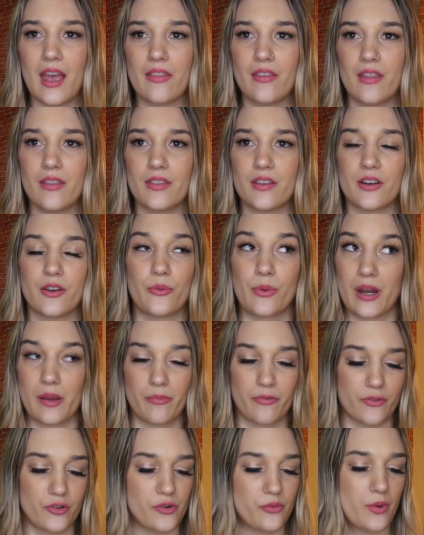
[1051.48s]
and then the
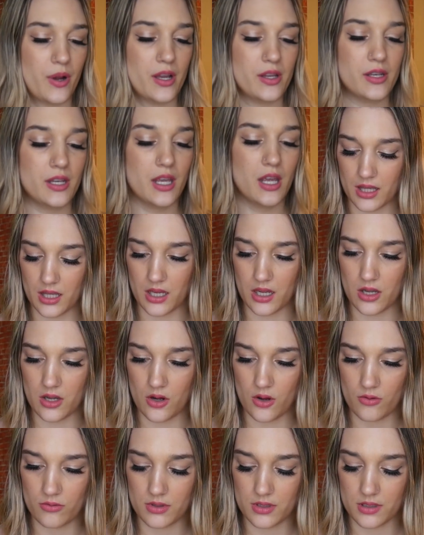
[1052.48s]
grapefruit one. The
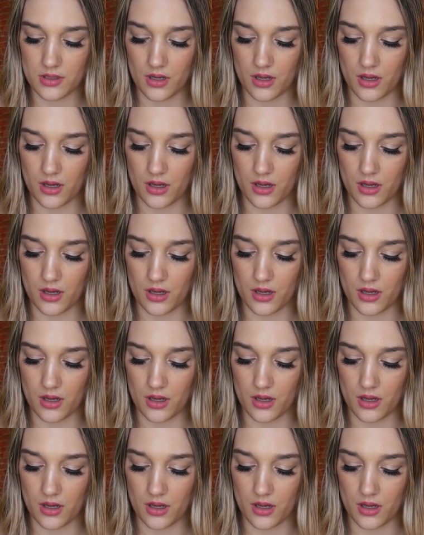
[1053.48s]
notes